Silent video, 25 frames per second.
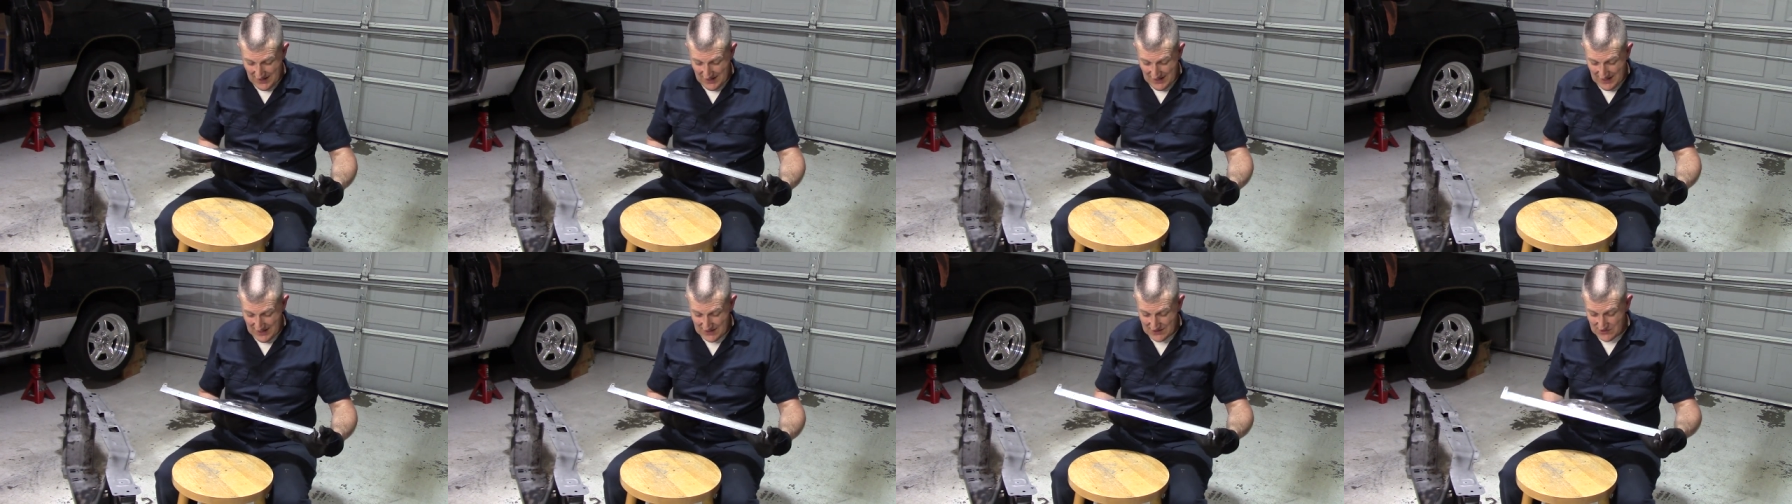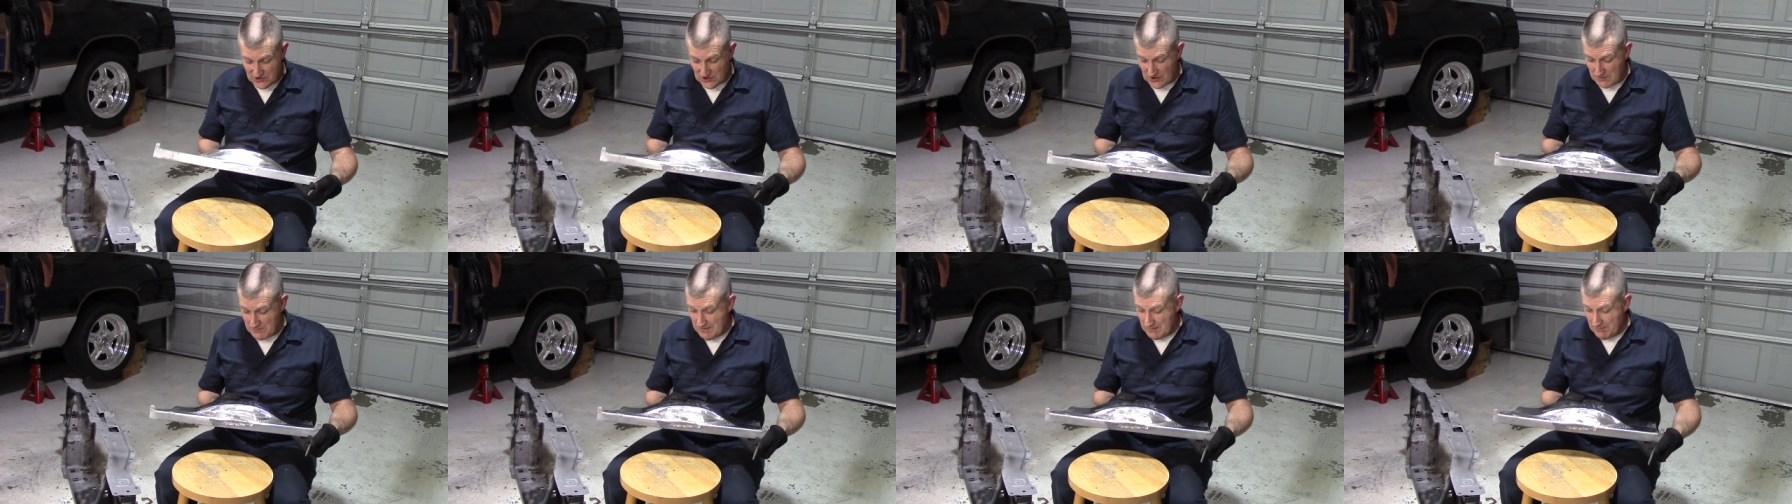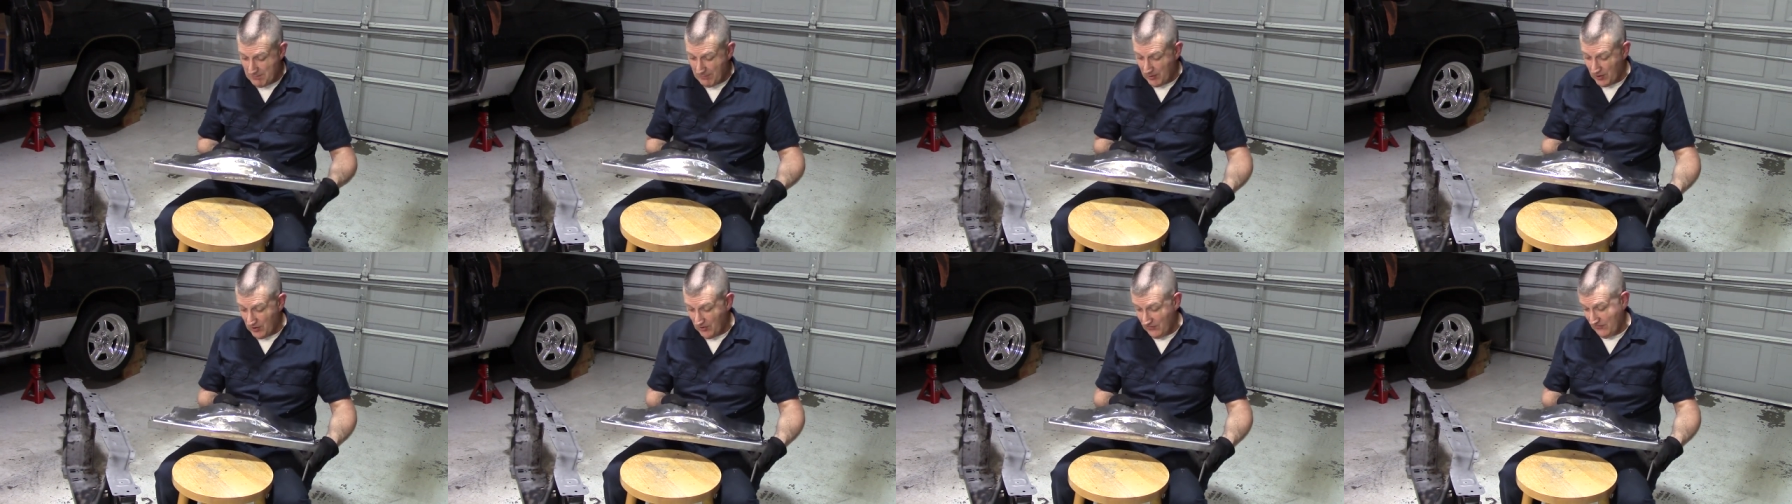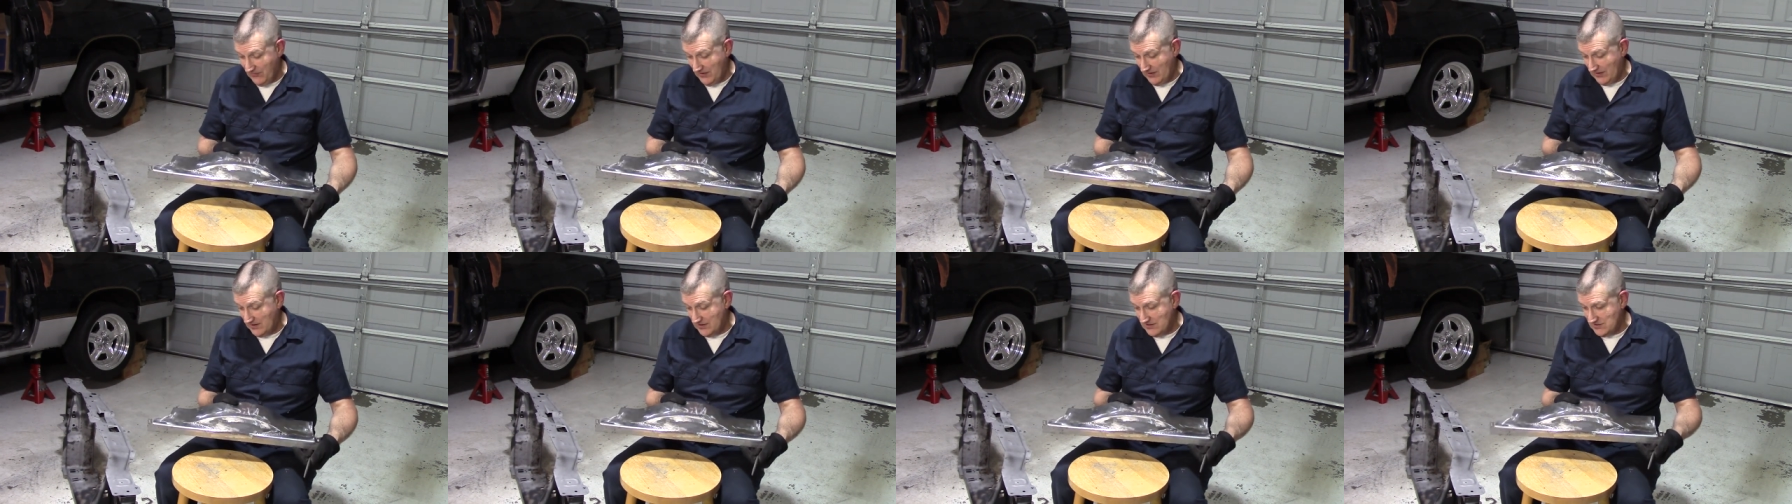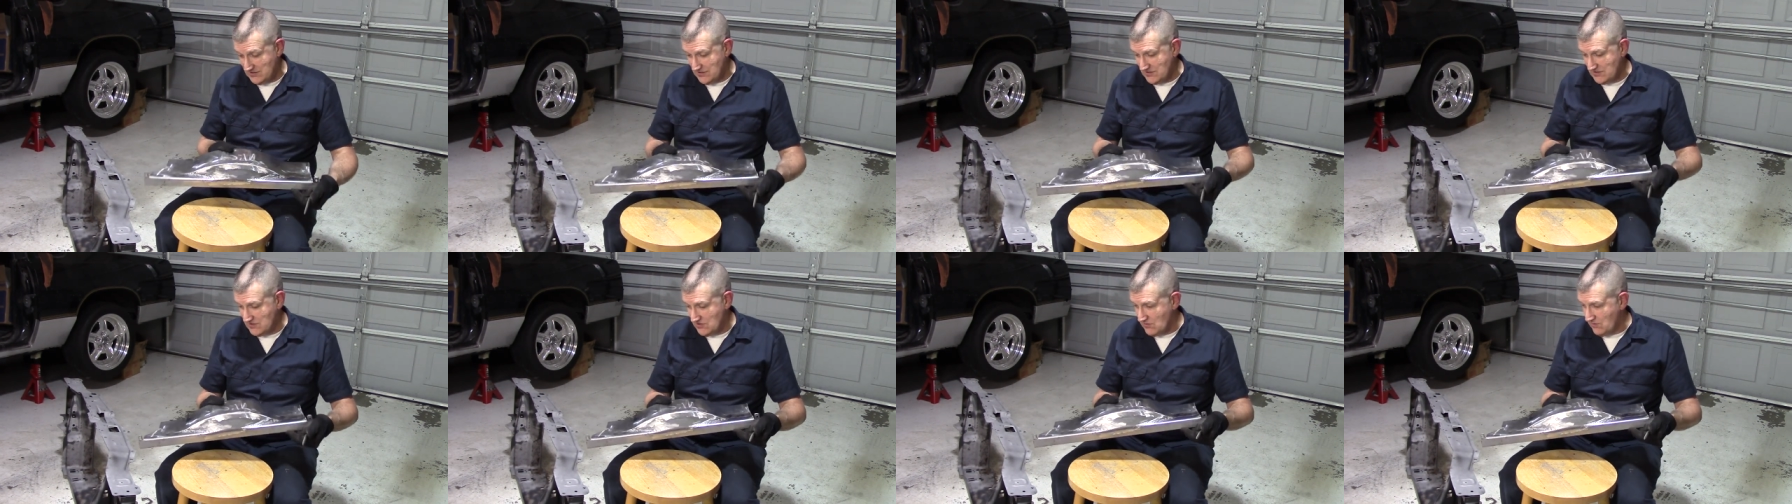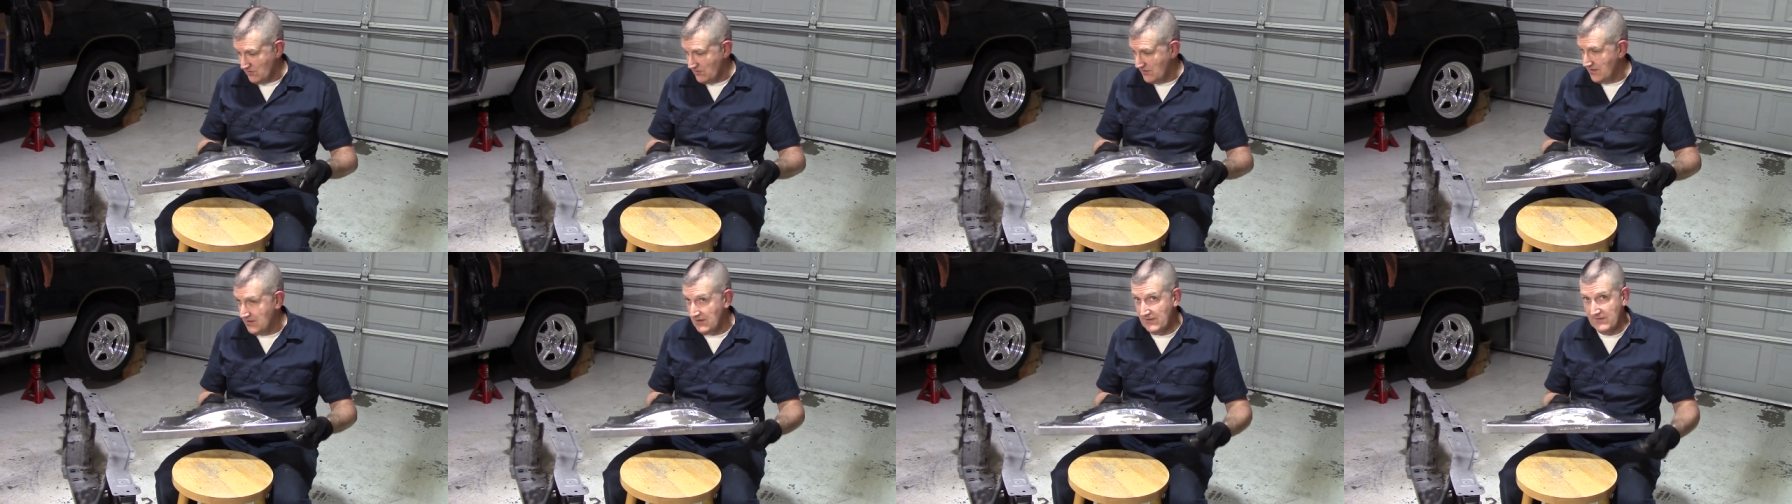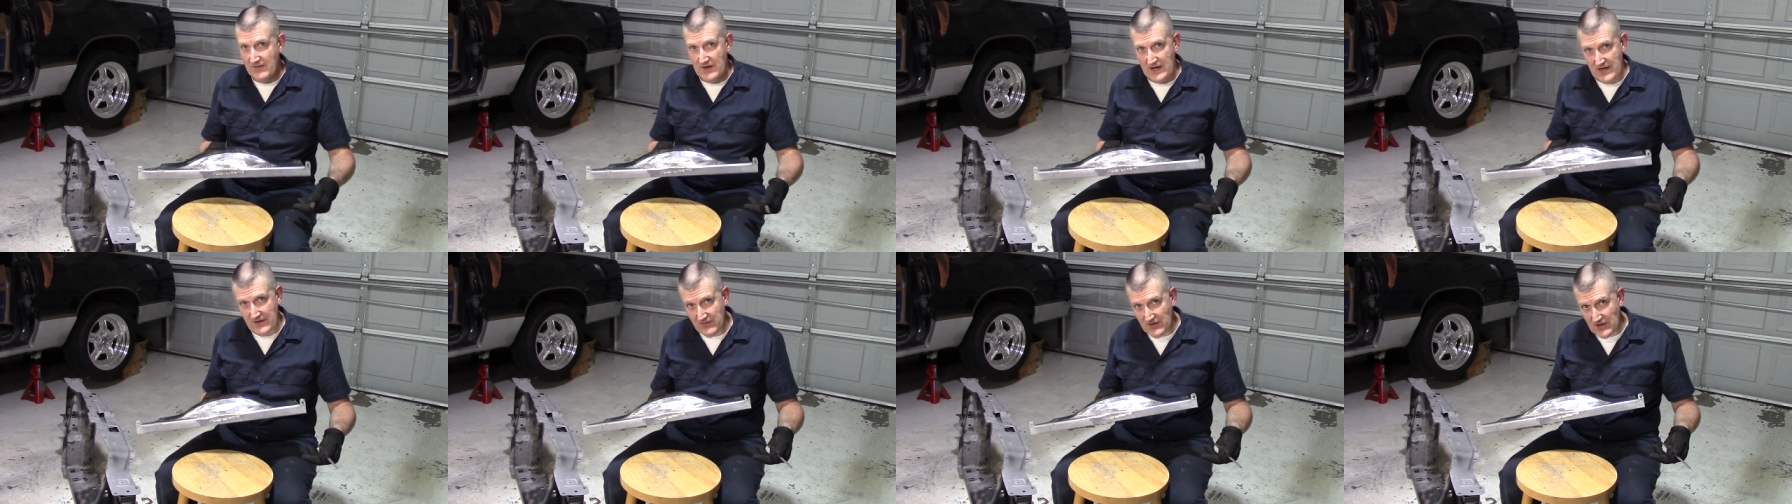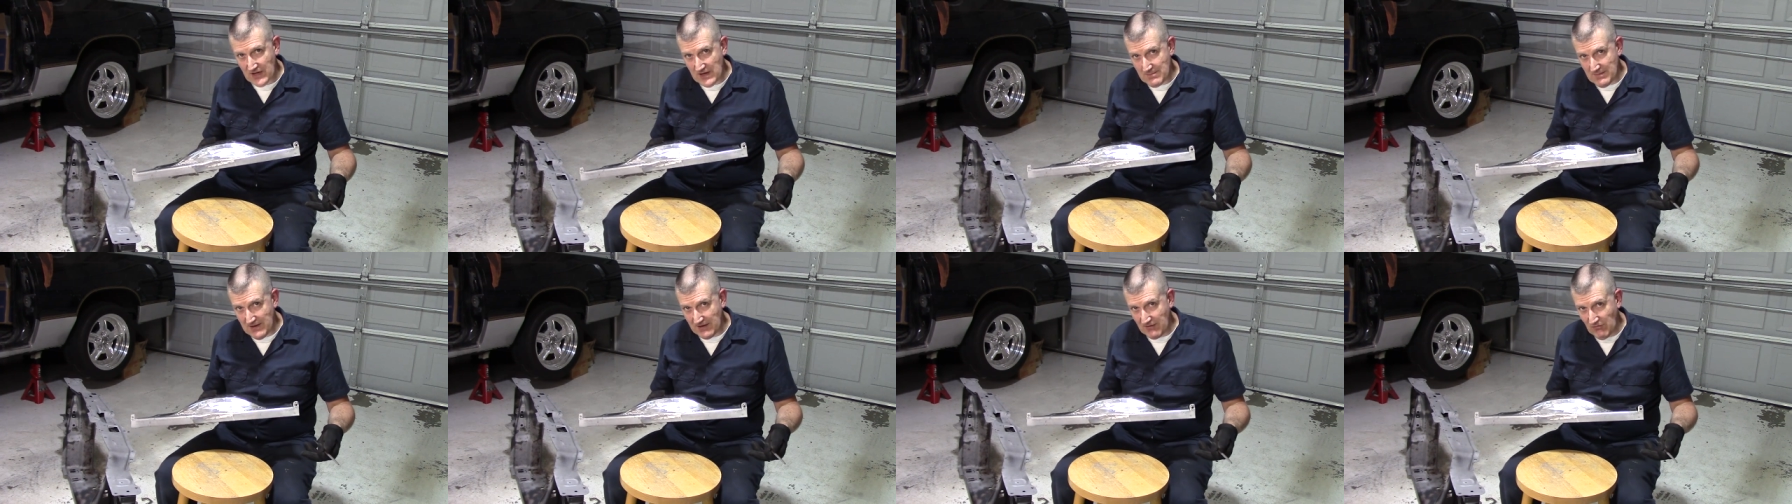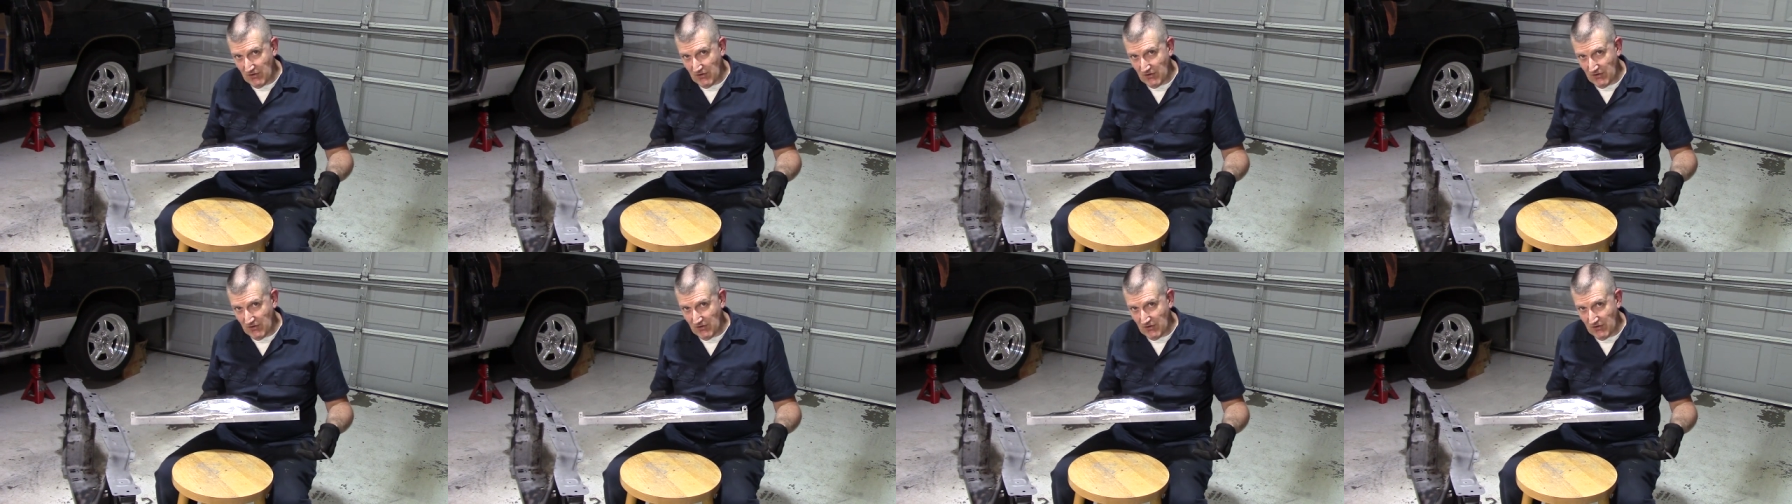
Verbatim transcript: And it's going to be perfect because it's going to, if I ever get my